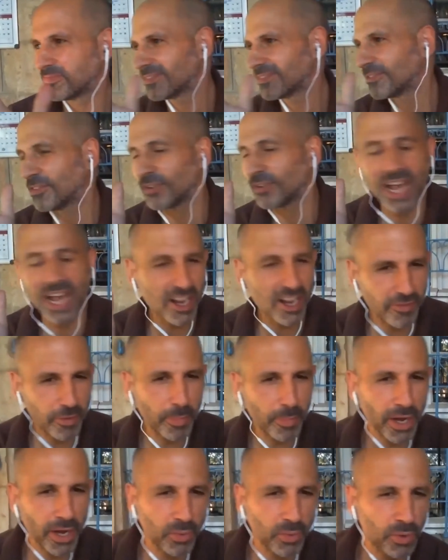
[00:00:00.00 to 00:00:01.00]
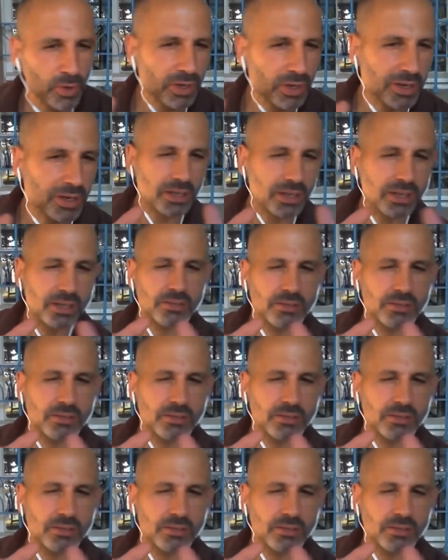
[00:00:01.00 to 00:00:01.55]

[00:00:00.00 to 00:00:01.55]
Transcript: for lack of a better word,